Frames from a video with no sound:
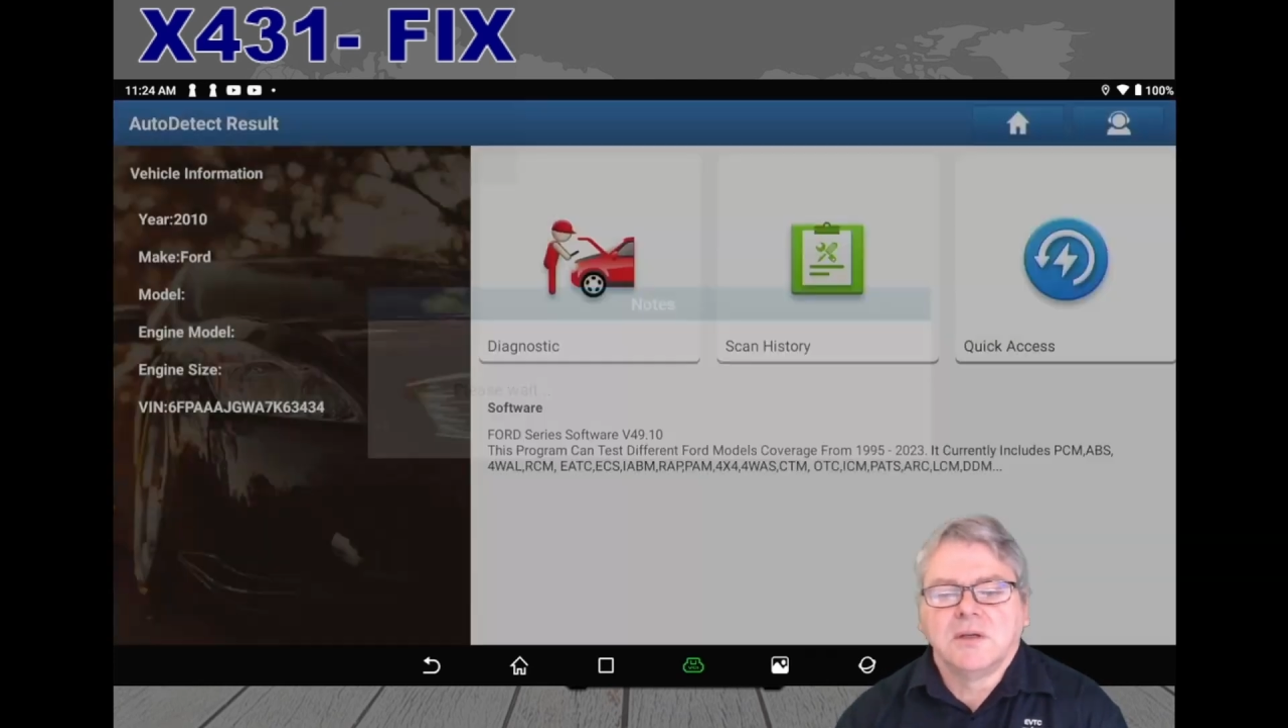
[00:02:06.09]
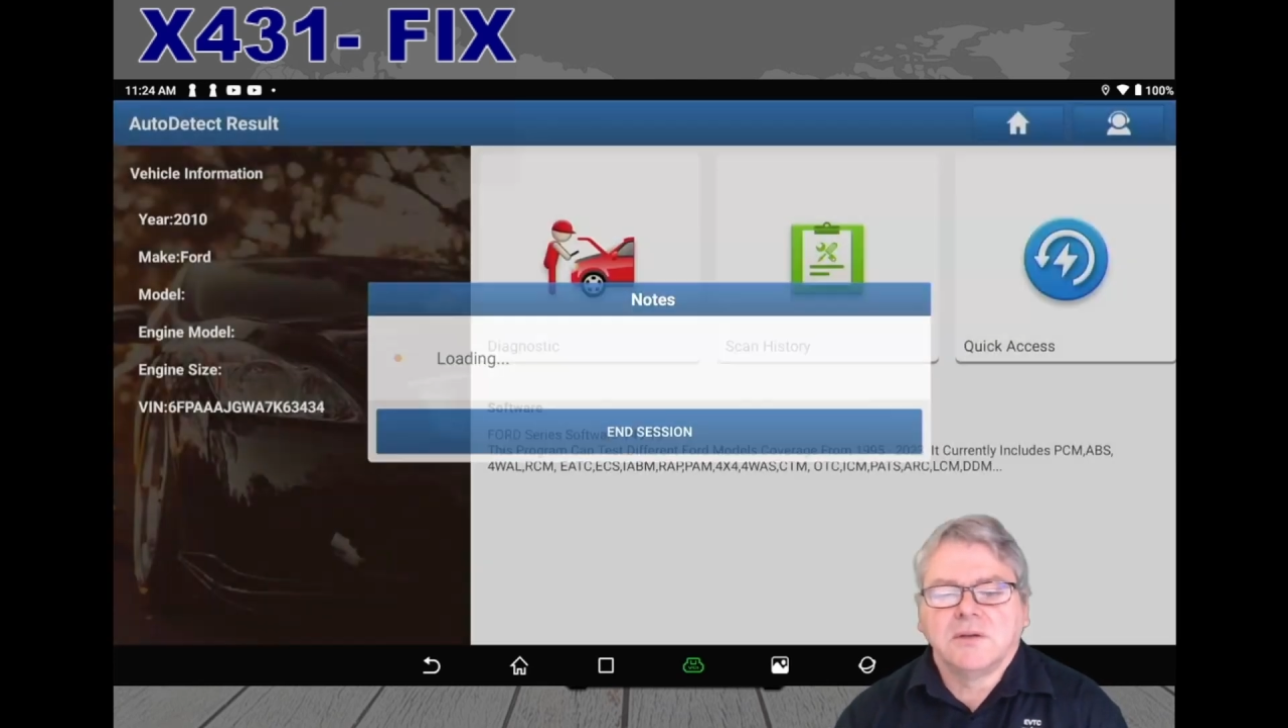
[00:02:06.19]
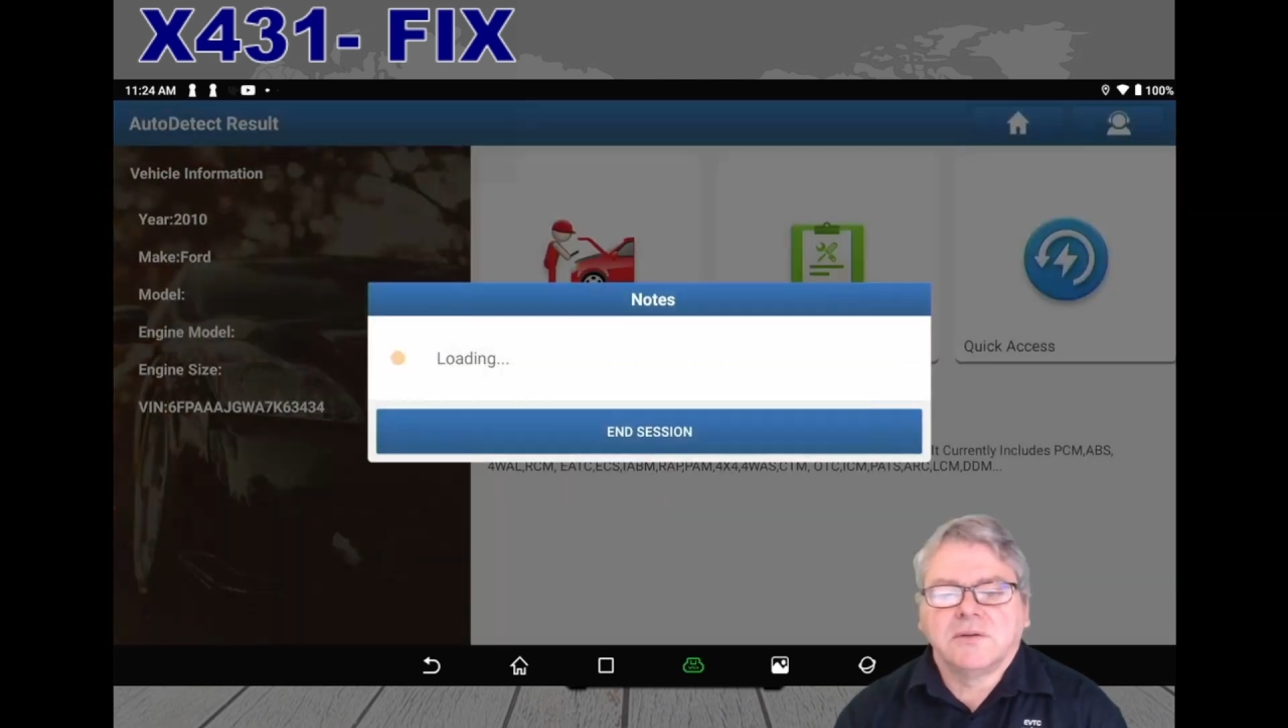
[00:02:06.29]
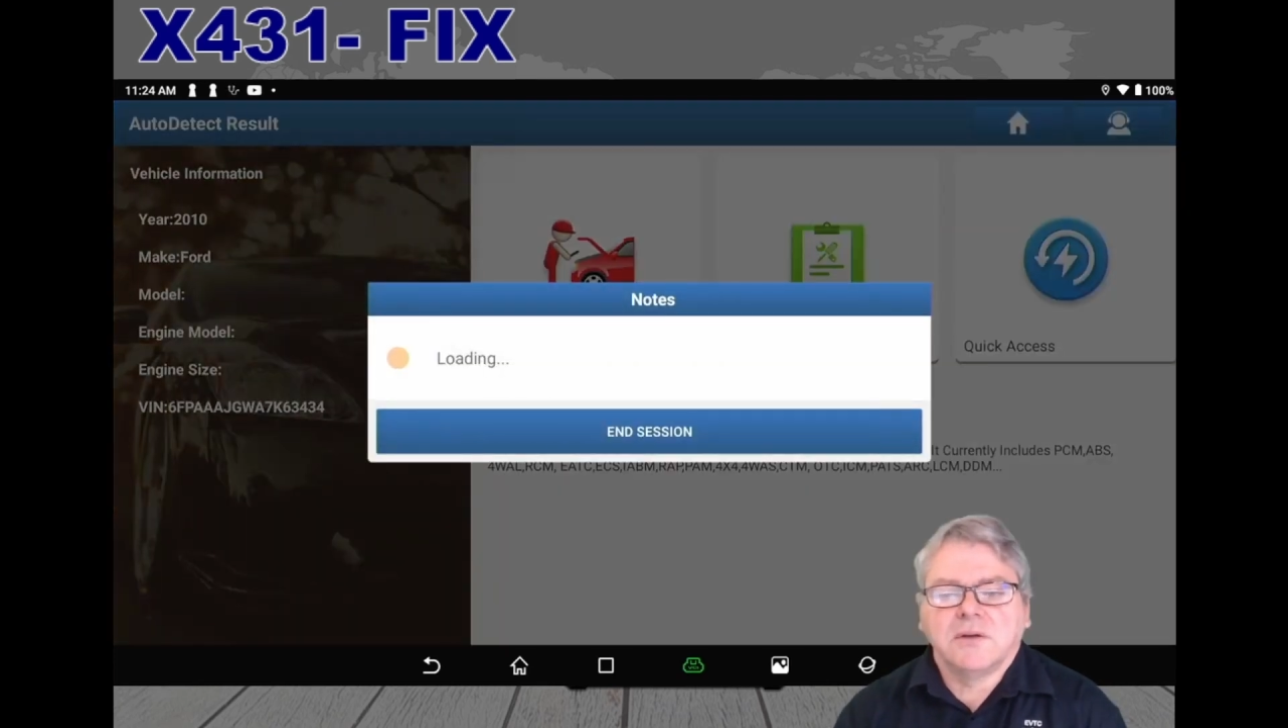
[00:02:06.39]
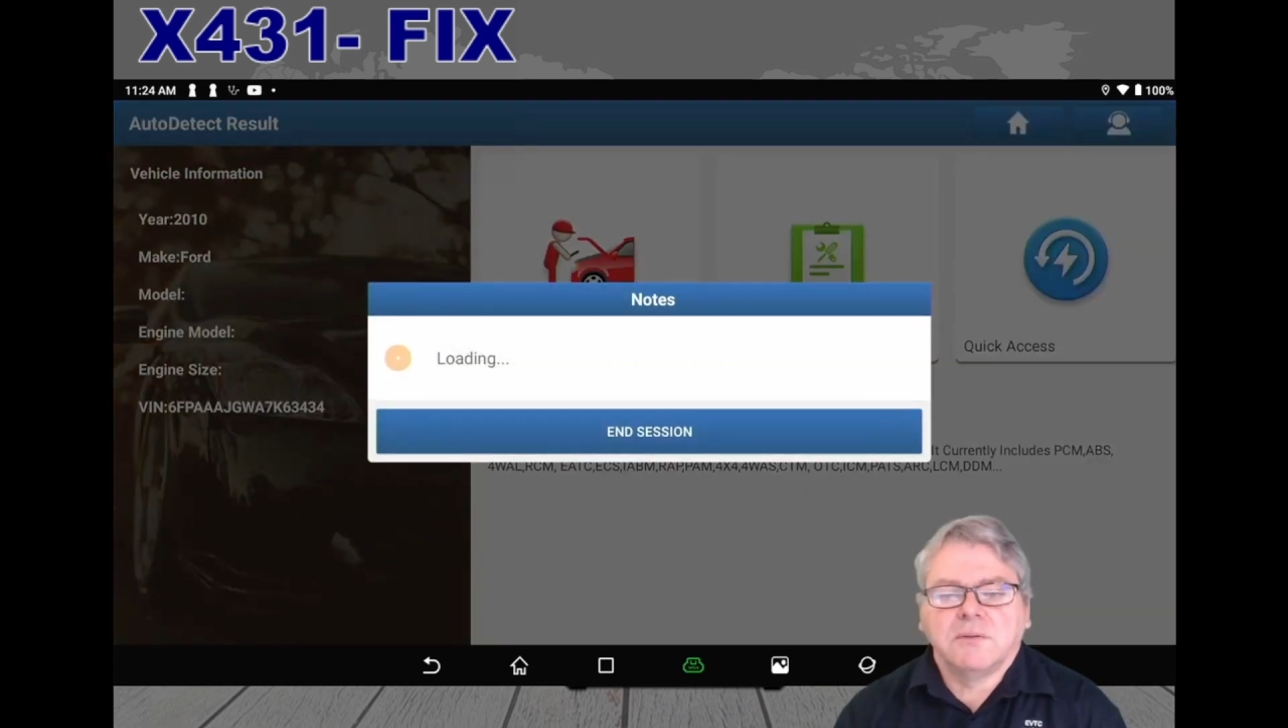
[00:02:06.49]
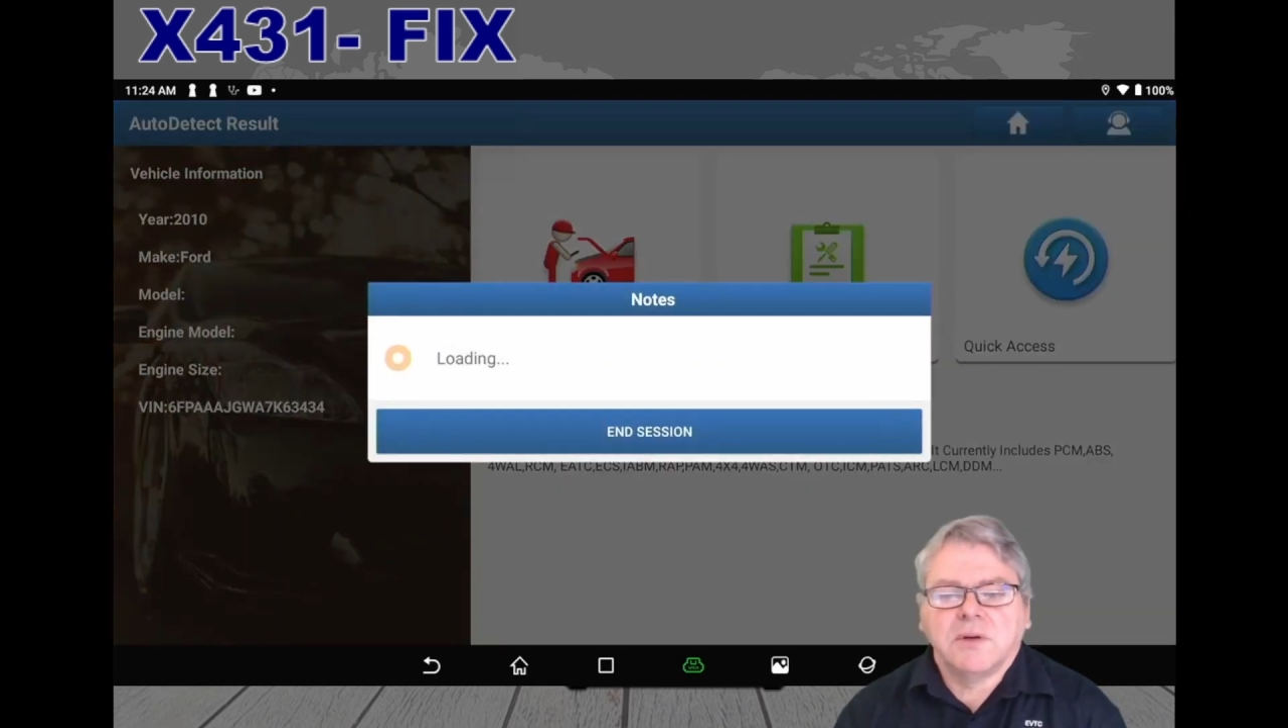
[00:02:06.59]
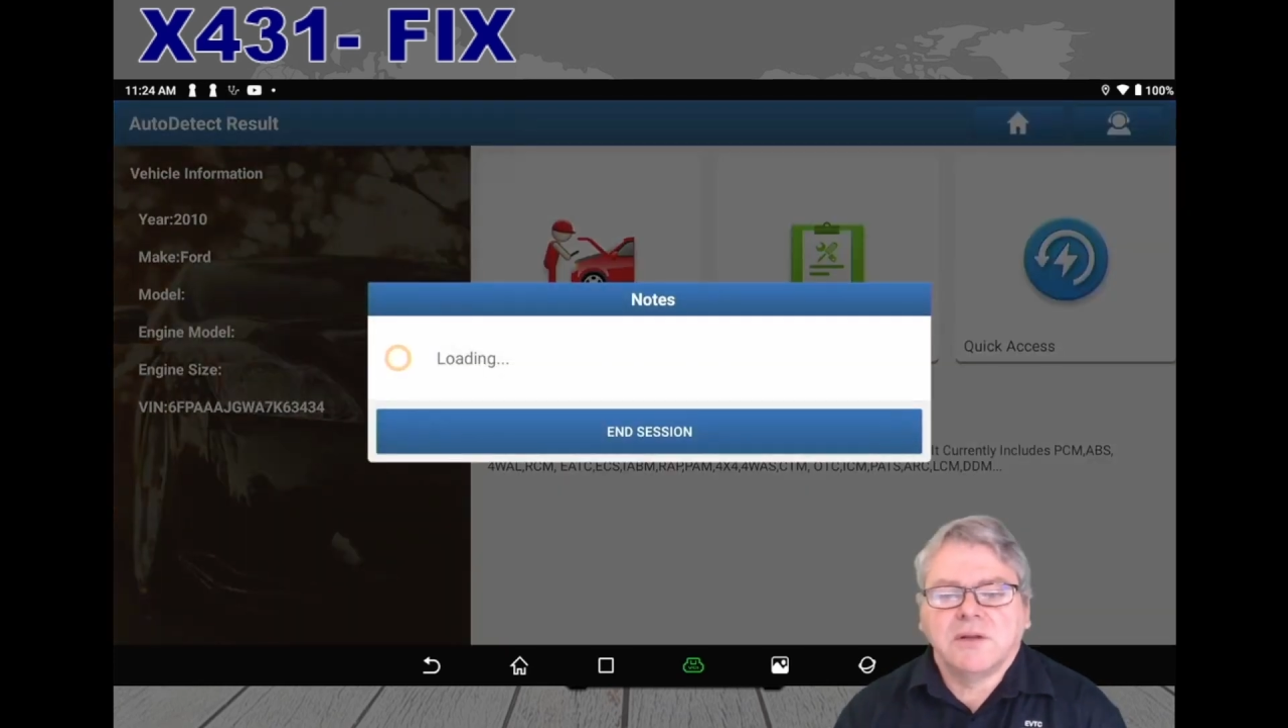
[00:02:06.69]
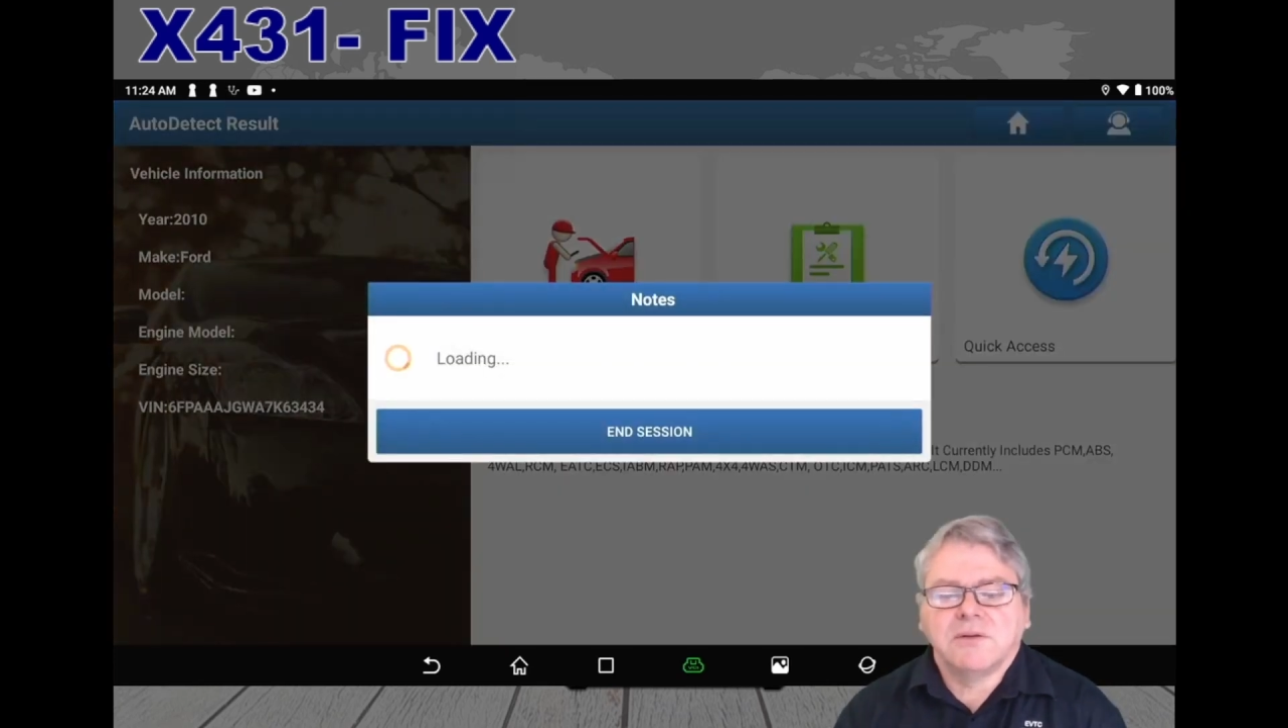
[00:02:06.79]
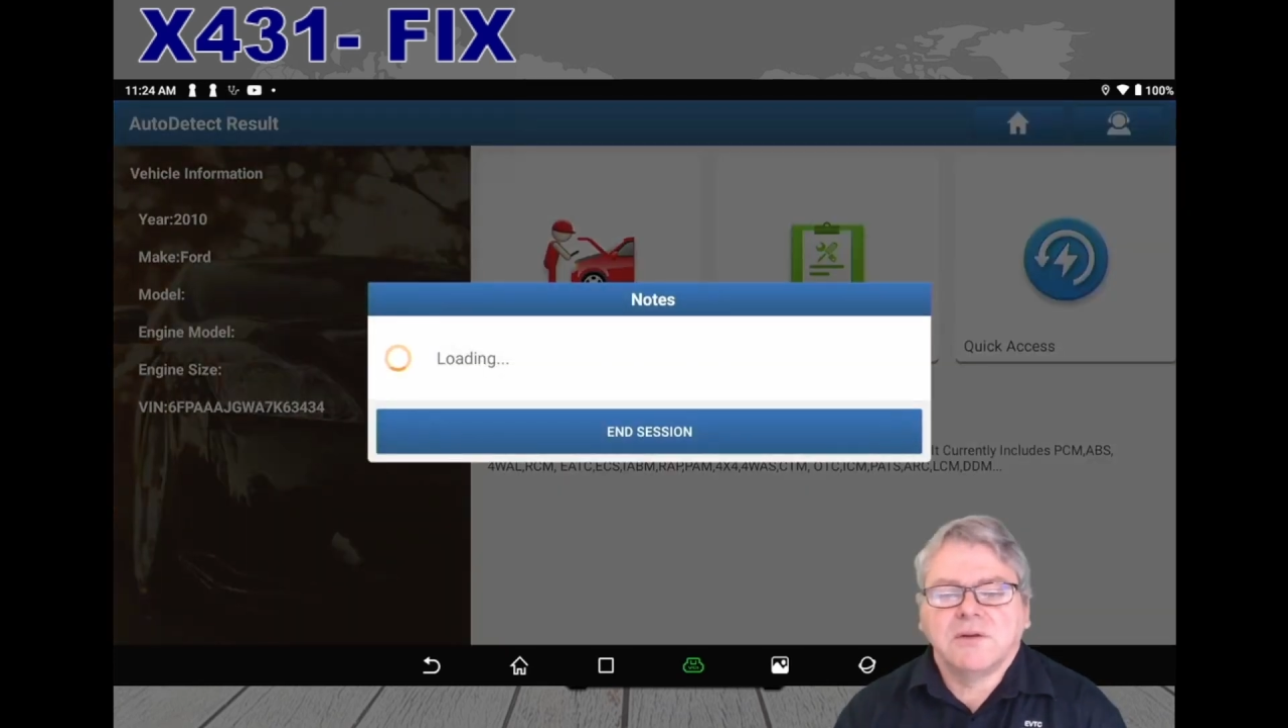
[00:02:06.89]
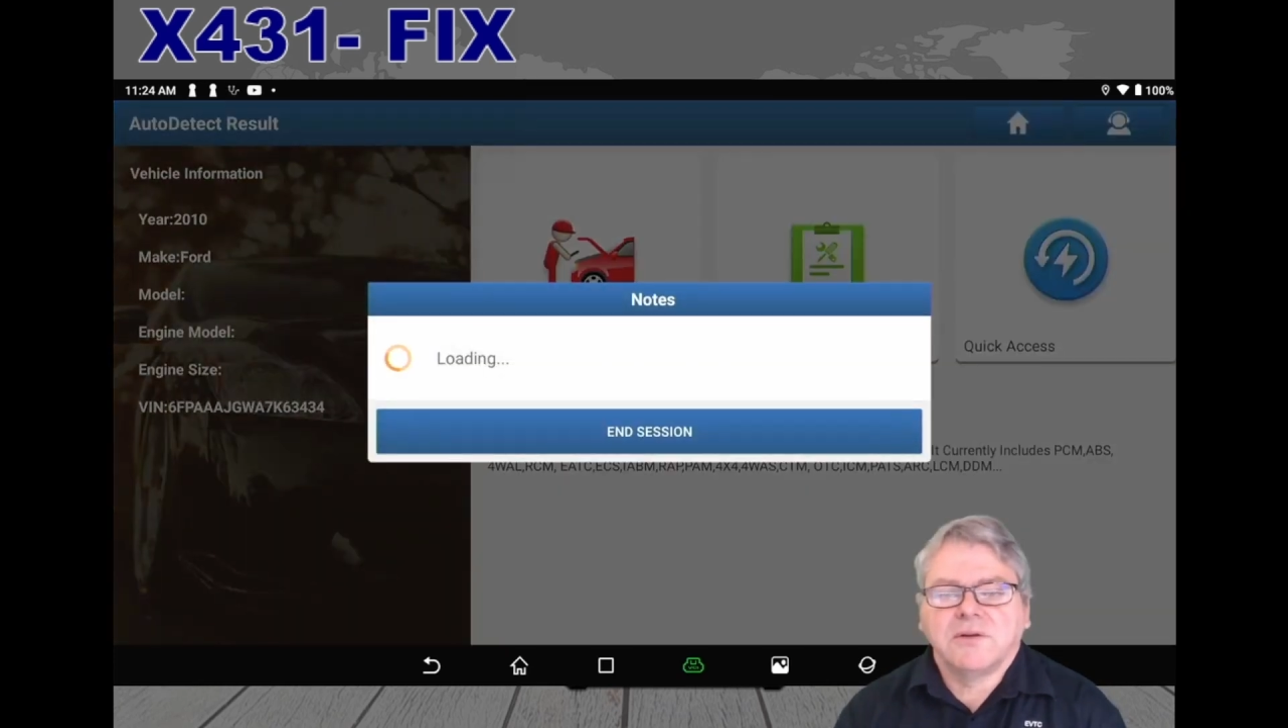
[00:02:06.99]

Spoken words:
So we'll enter the